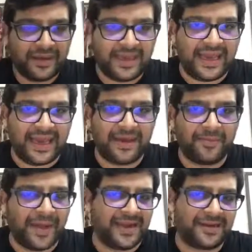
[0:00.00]
A
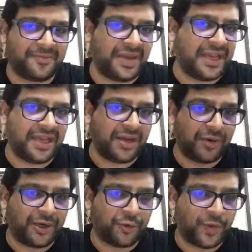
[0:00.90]
minus b
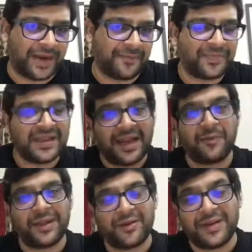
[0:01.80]
equal to 1. And
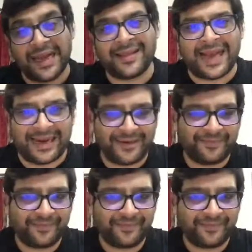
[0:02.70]
once you get that,